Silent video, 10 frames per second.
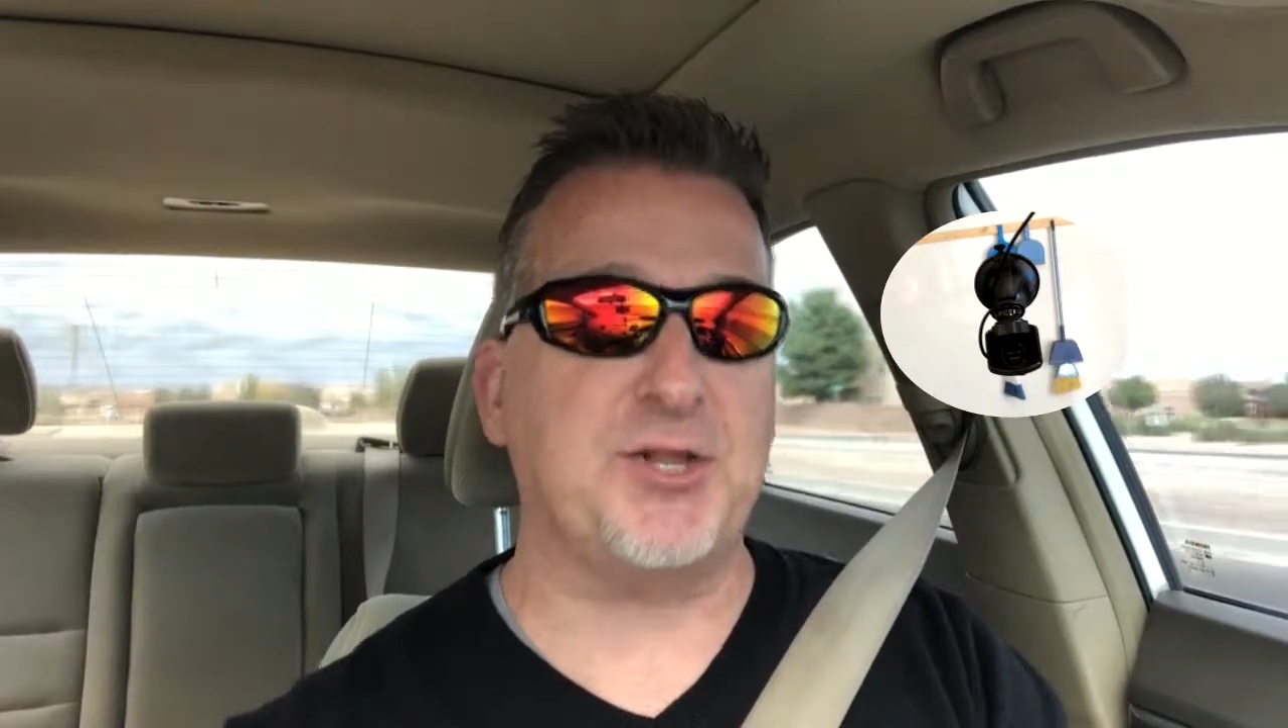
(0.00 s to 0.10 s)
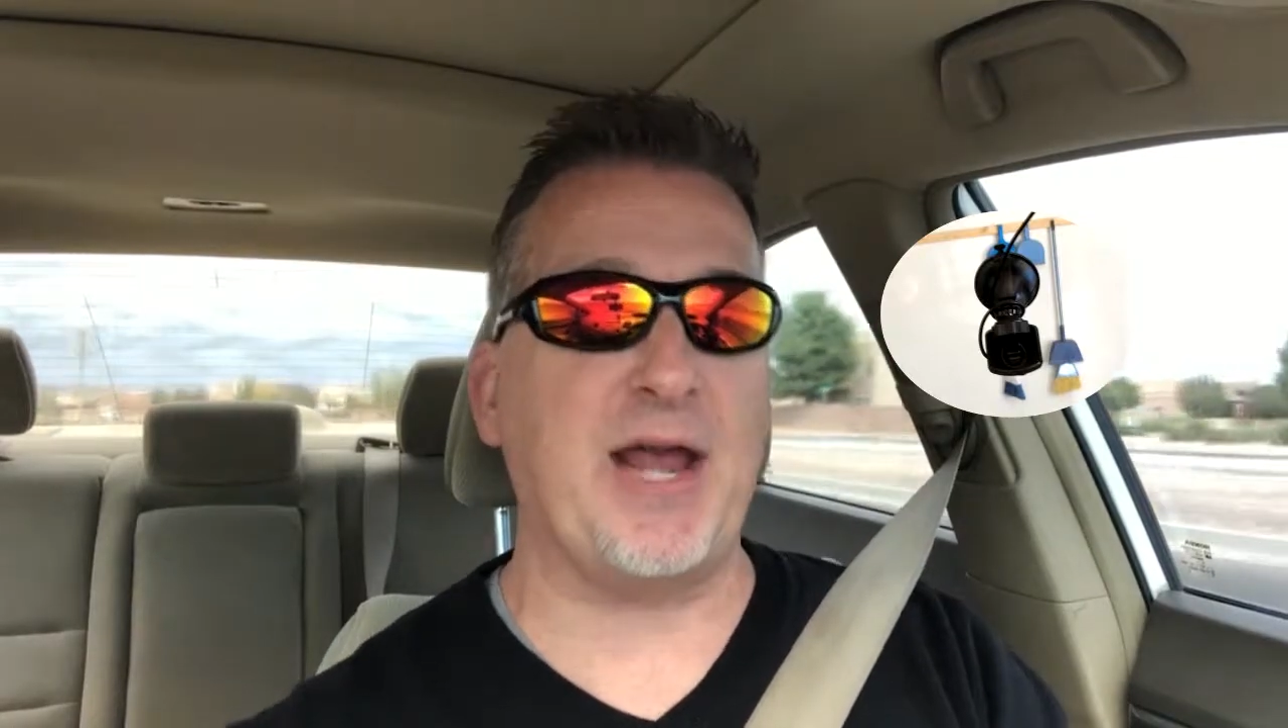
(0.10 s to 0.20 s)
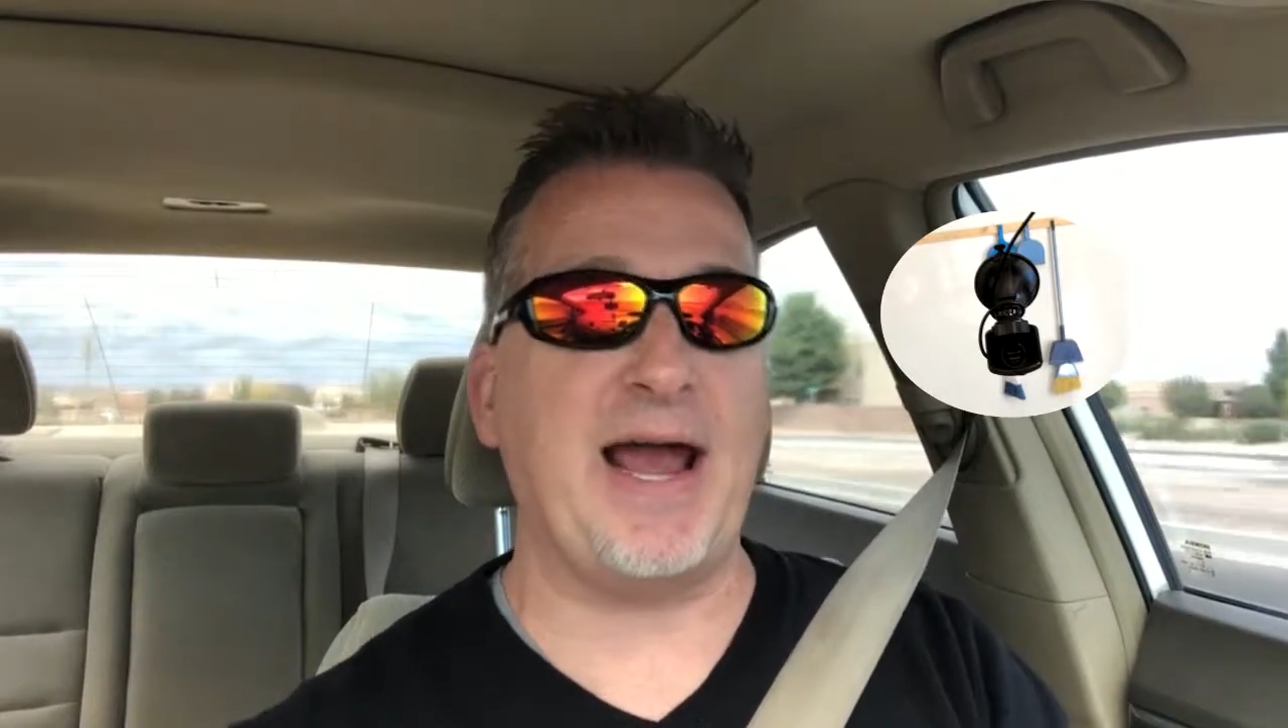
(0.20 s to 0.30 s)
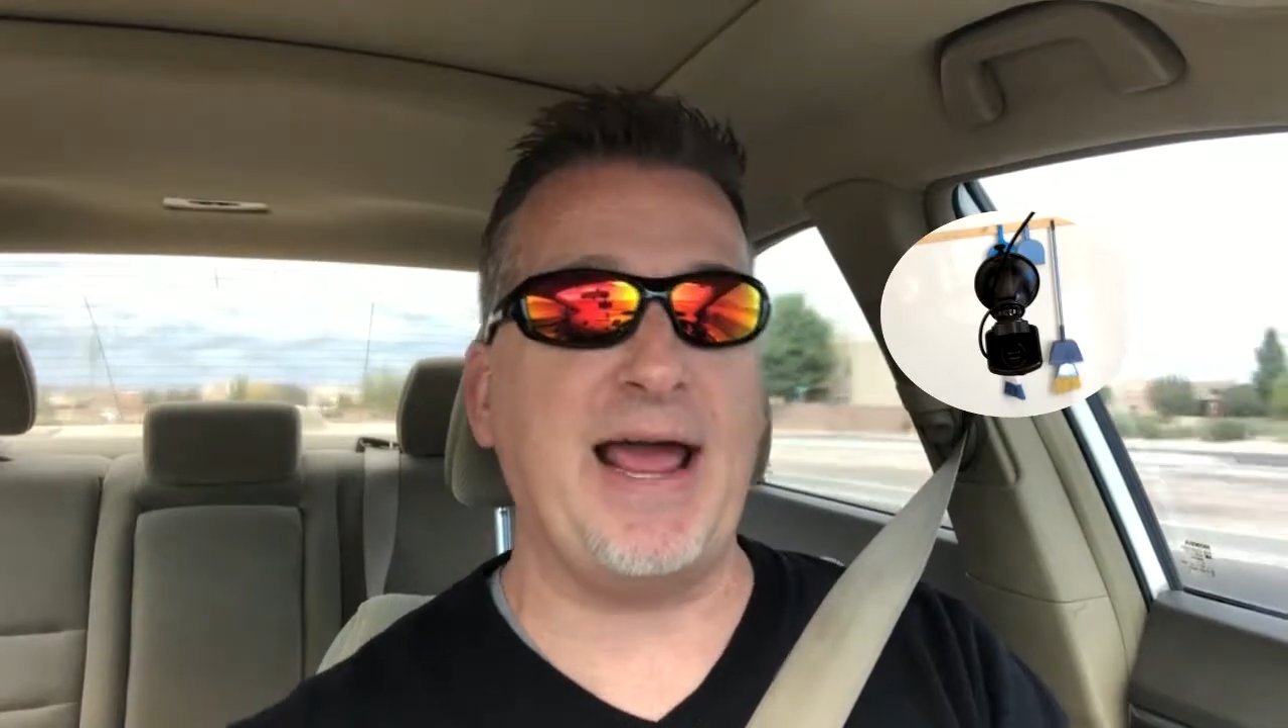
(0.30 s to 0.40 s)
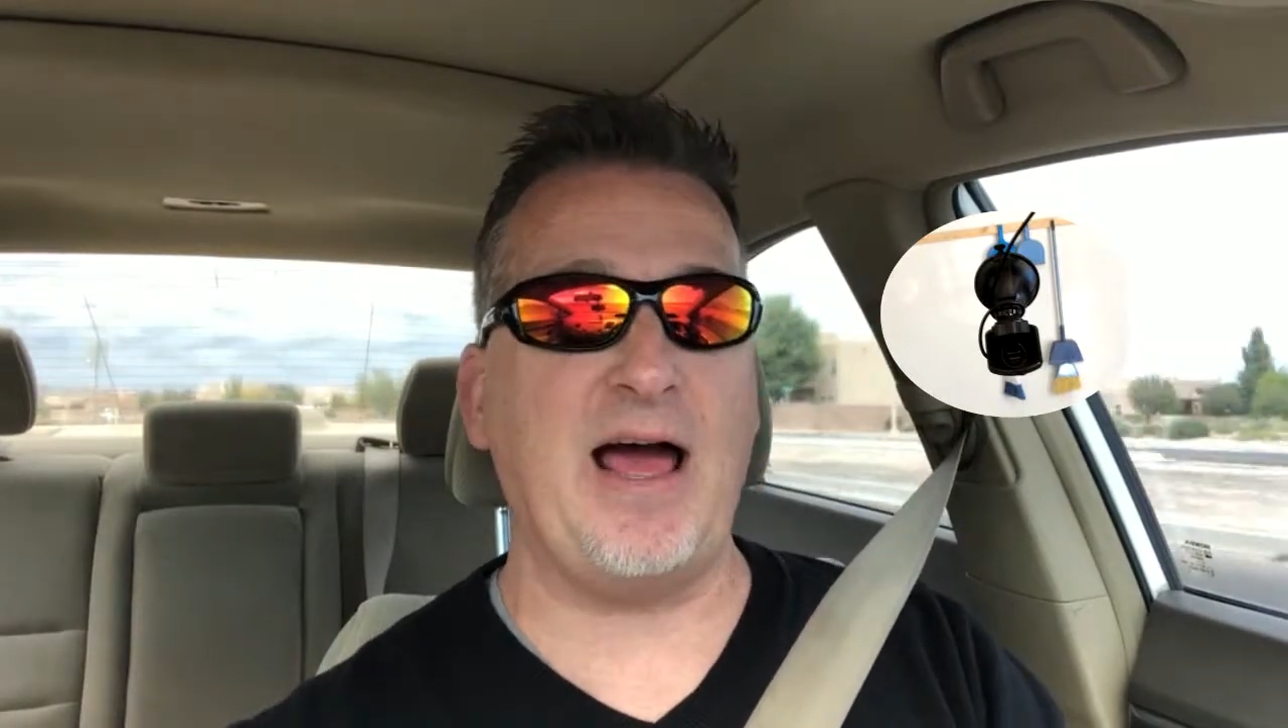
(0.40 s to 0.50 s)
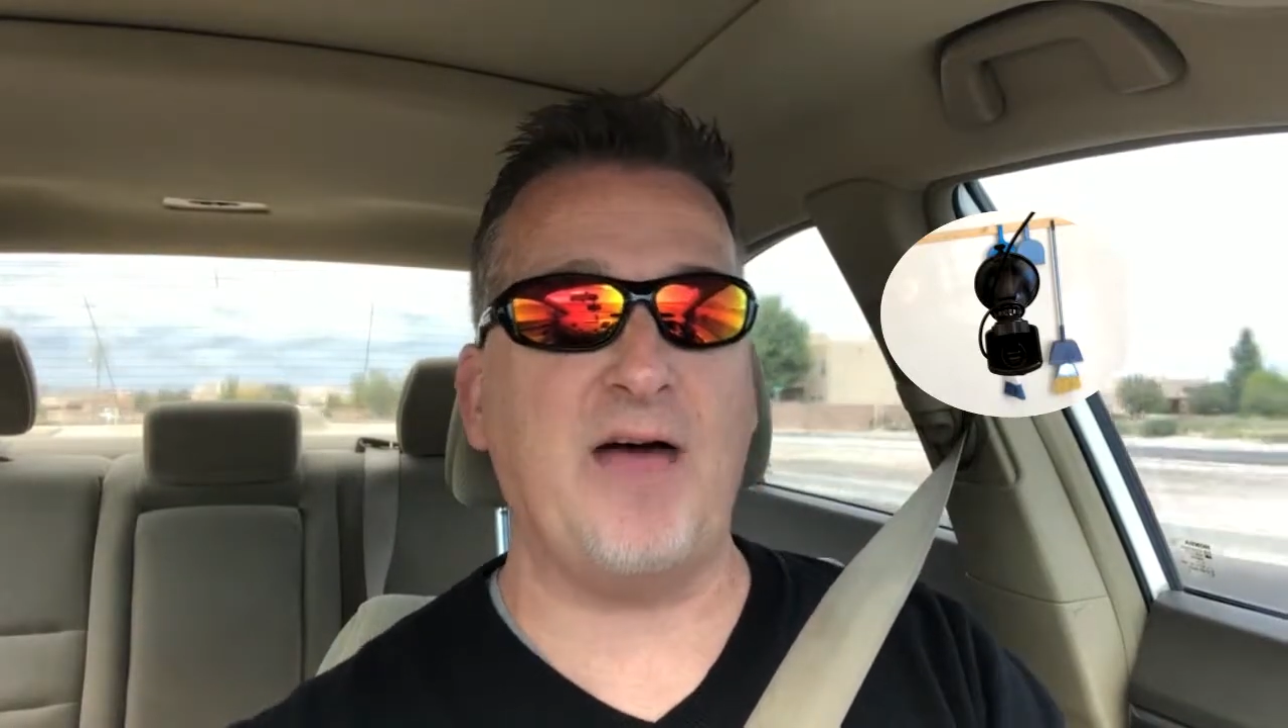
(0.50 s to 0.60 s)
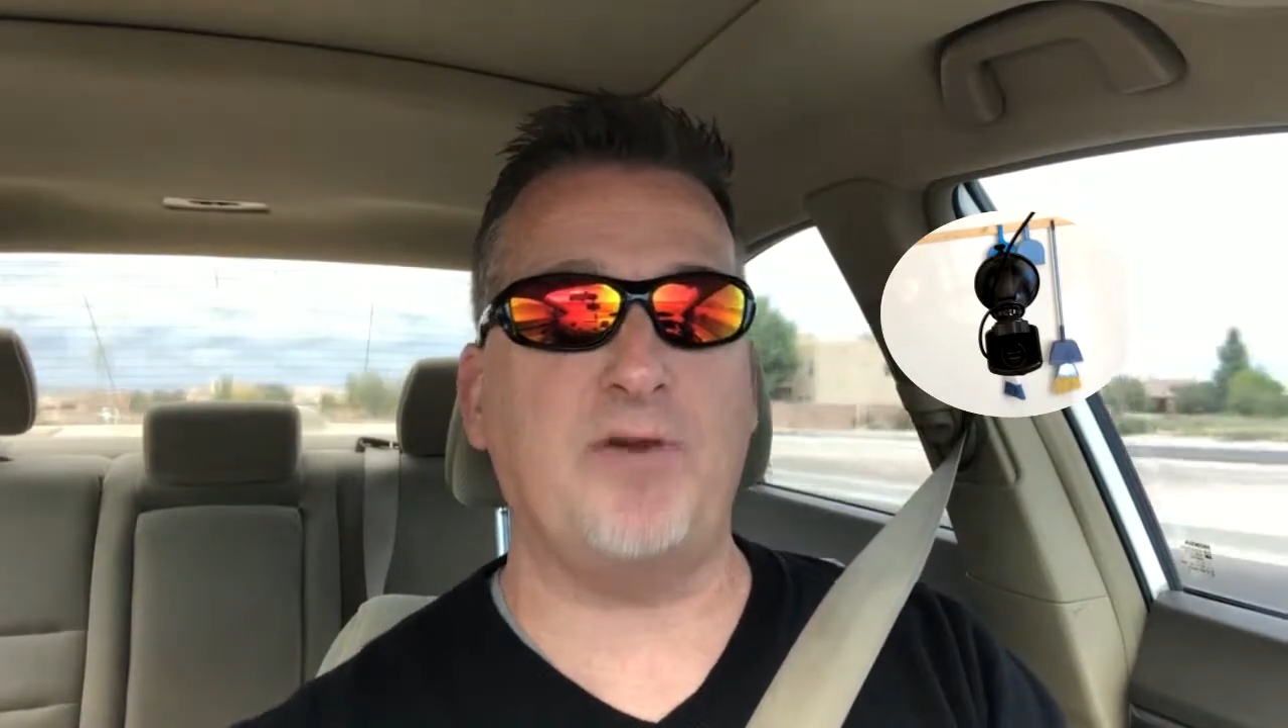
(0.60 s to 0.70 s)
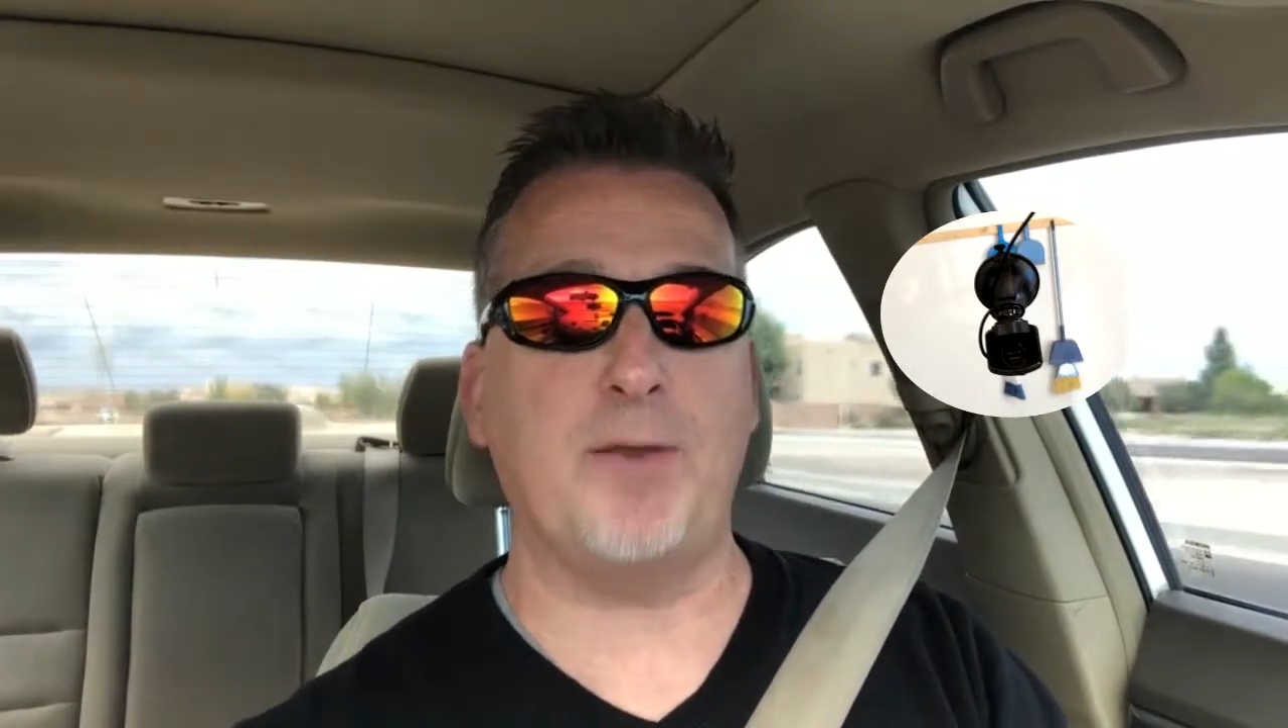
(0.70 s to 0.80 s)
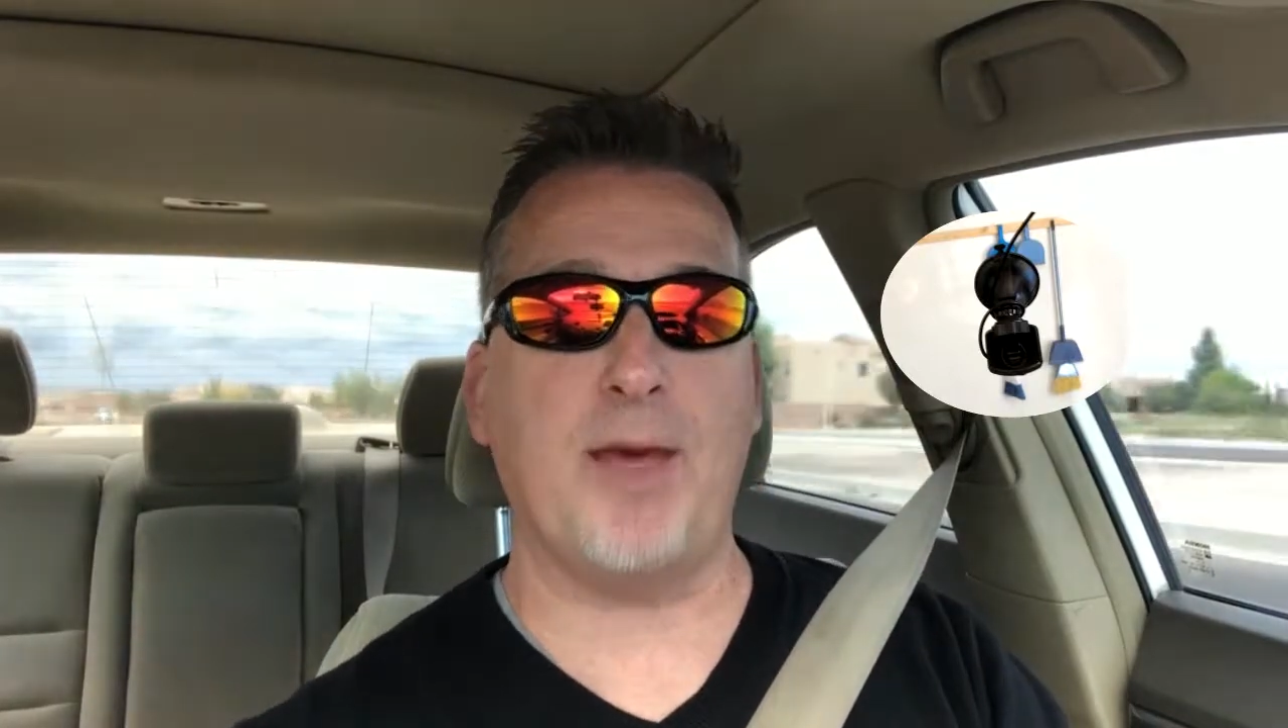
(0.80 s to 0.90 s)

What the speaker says: that I have on